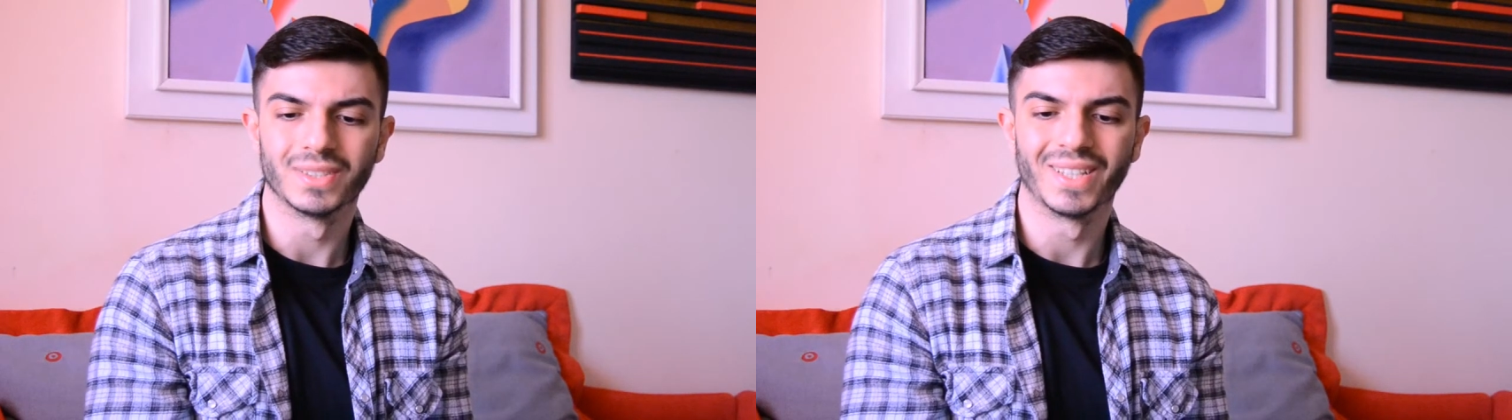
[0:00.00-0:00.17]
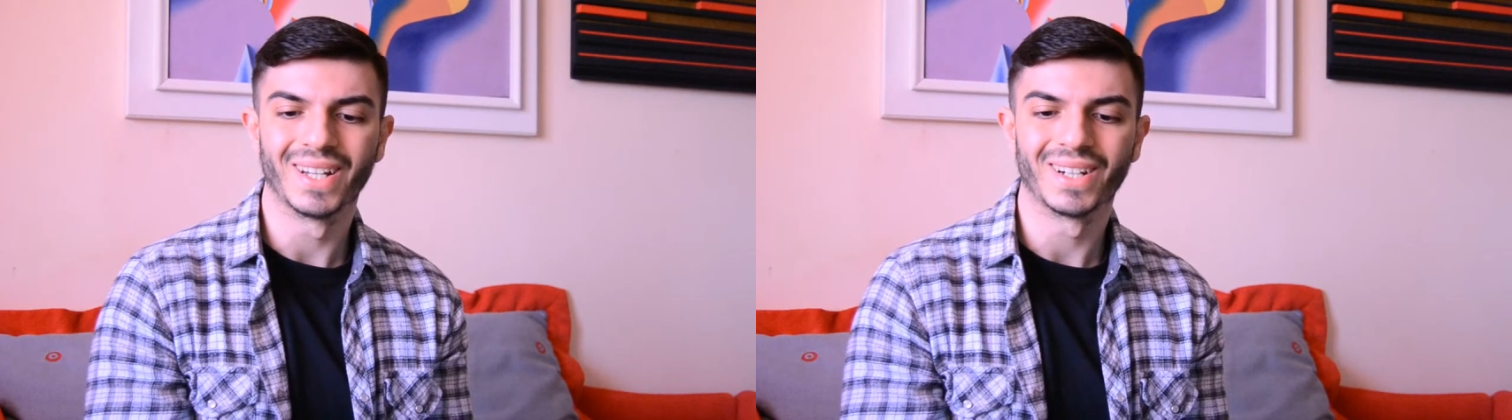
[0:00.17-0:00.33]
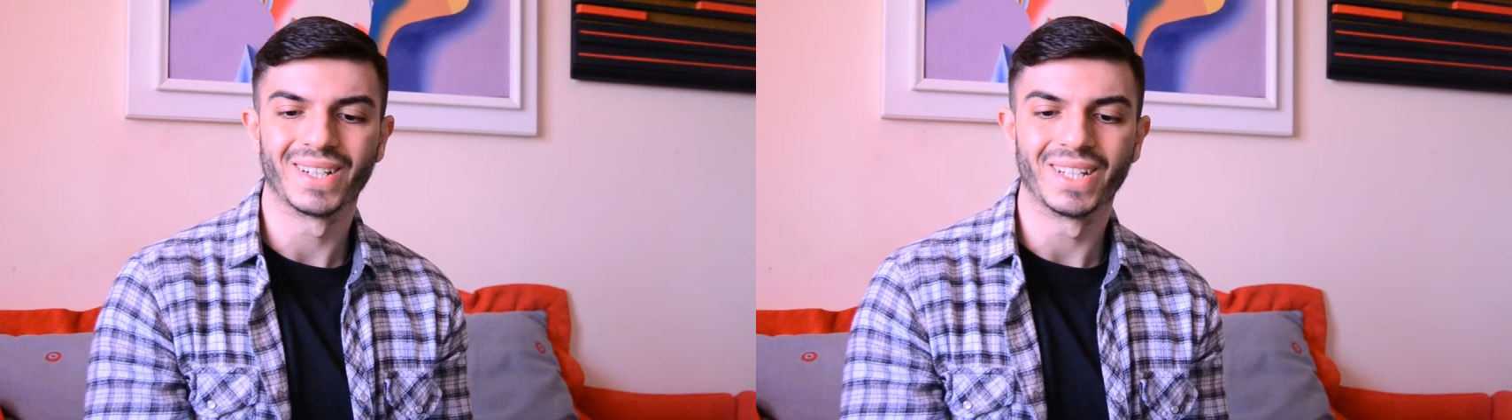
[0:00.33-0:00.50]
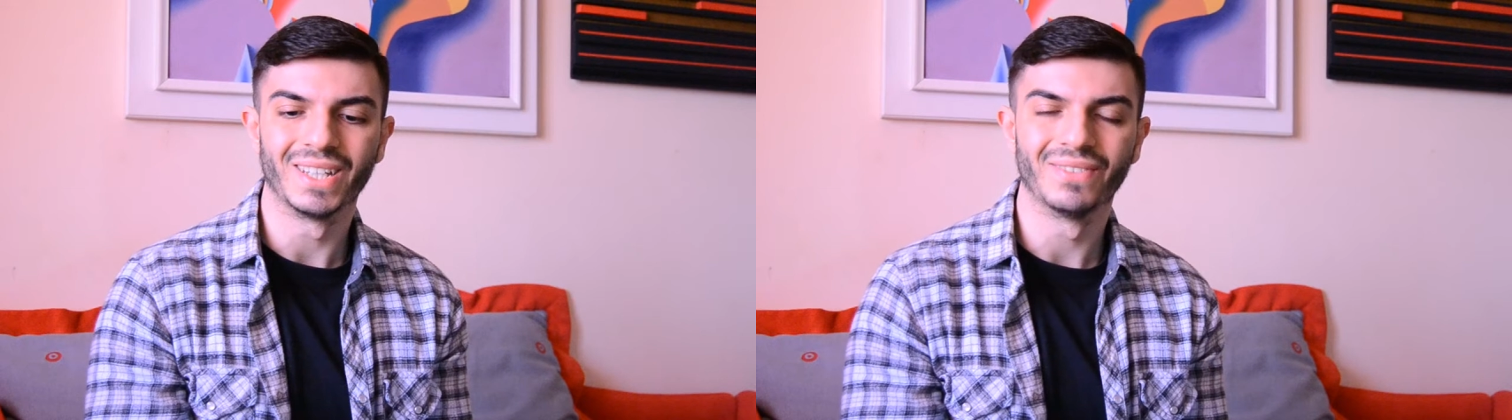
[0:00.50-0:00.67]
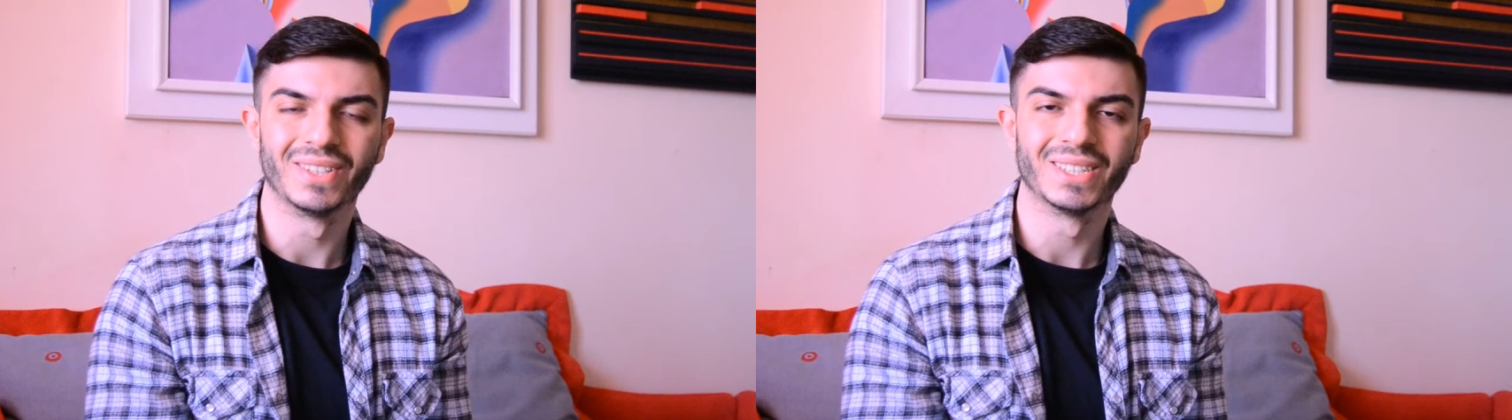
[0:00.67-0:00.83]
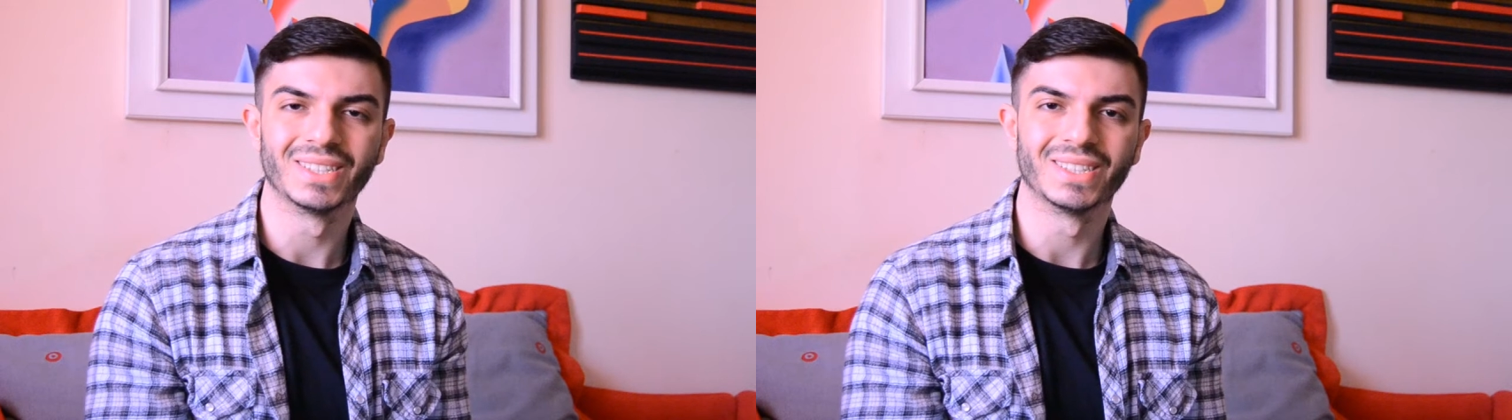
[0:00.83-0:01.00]
they are
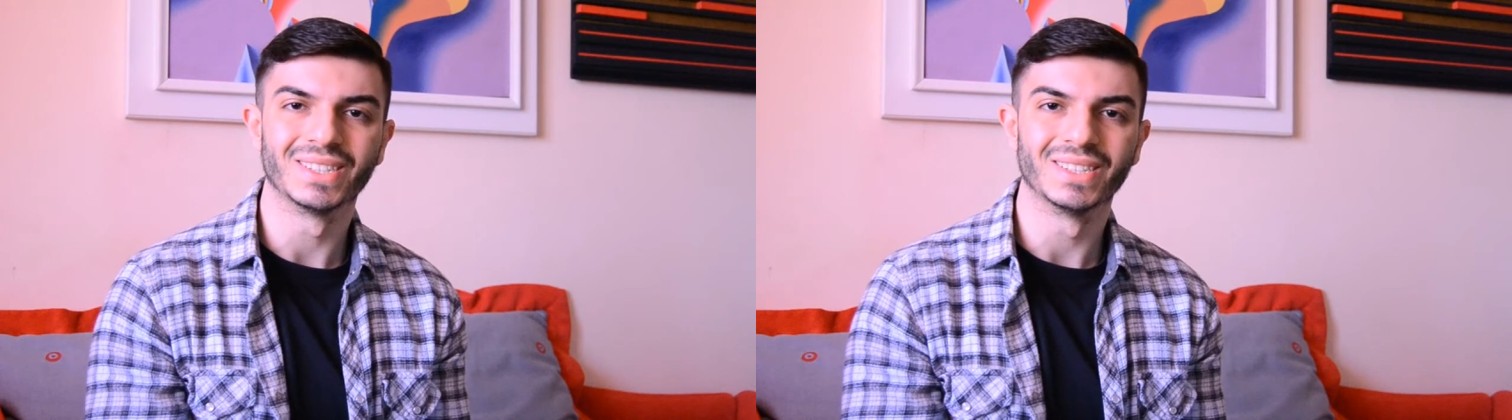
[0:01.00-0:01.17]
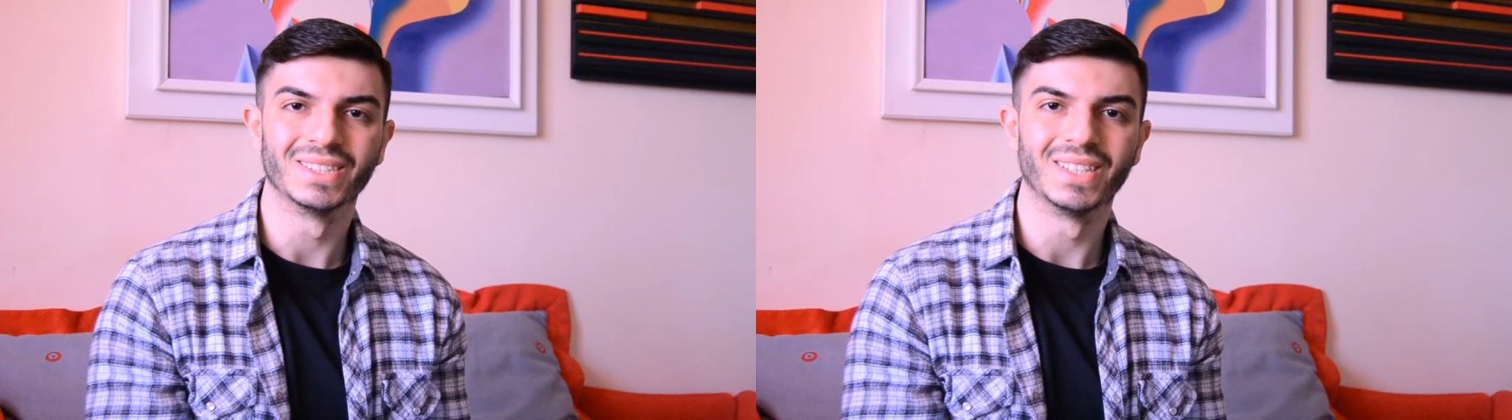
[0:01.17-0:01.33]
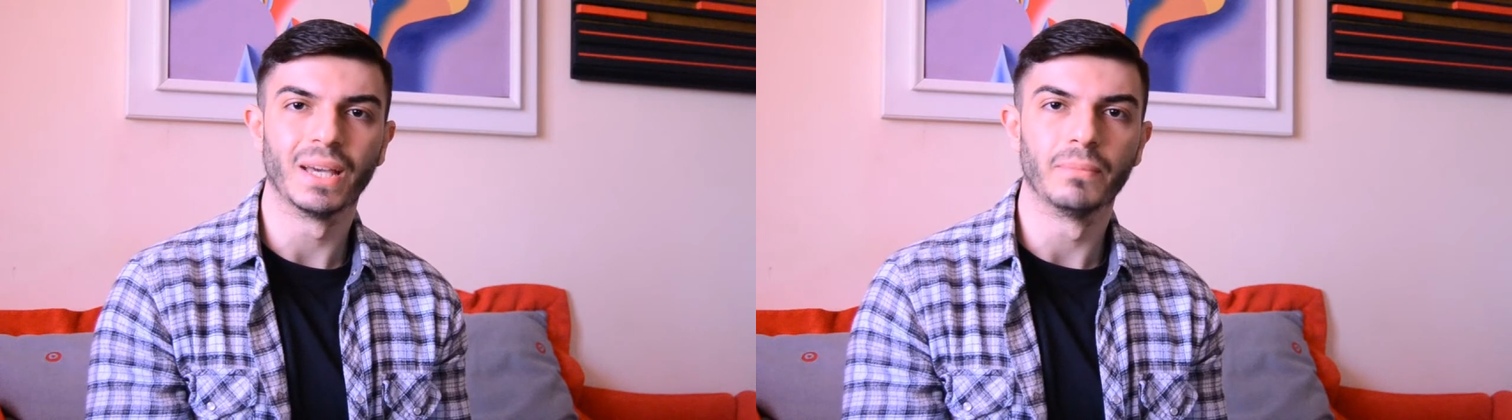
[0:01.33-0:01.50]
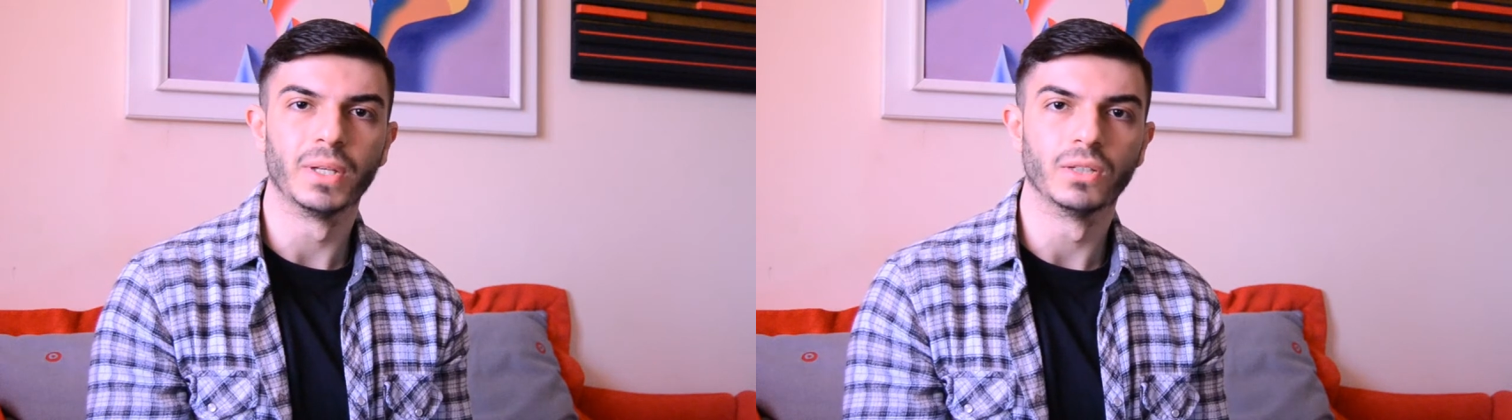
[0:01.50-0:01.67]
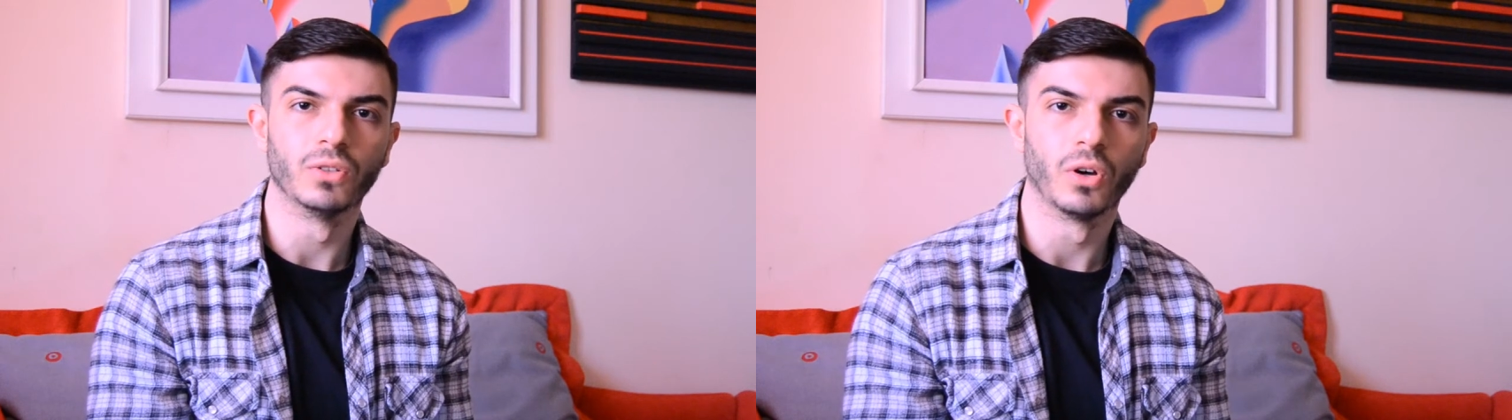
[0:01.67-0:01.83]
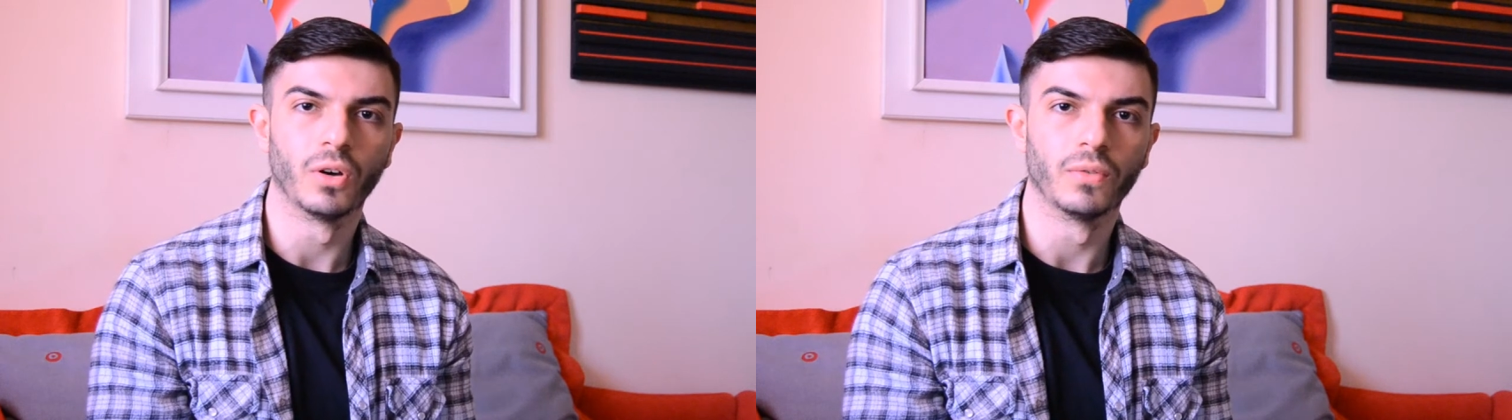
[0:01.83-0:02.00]
even that
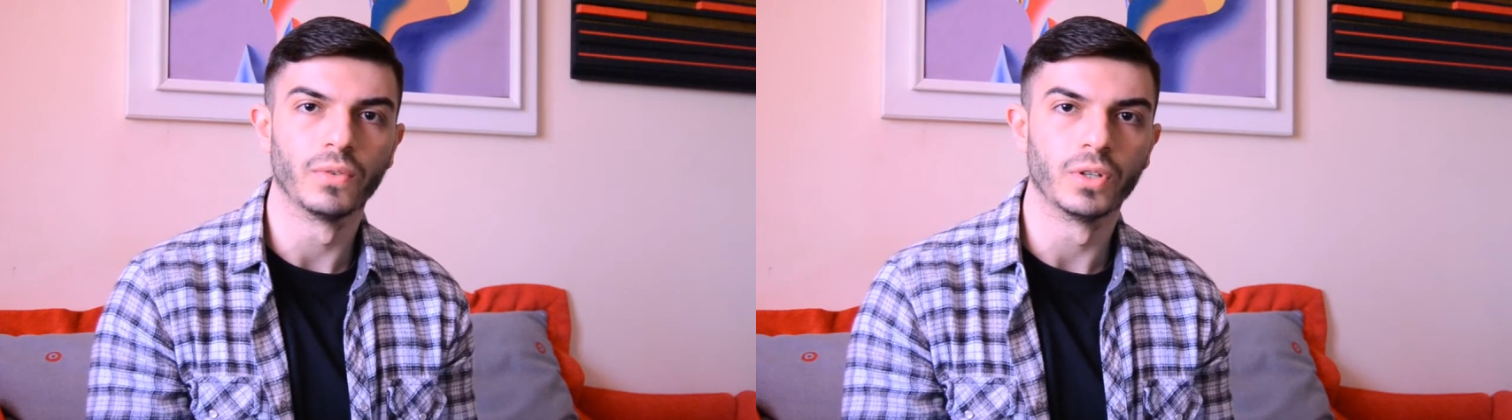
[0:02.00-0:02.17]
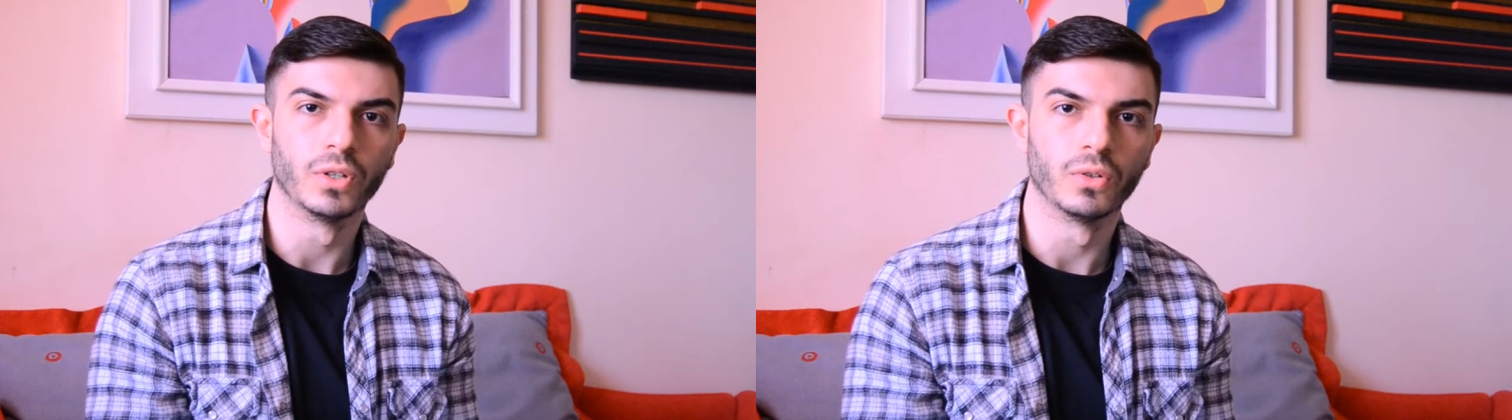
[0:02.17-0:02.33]
bit of,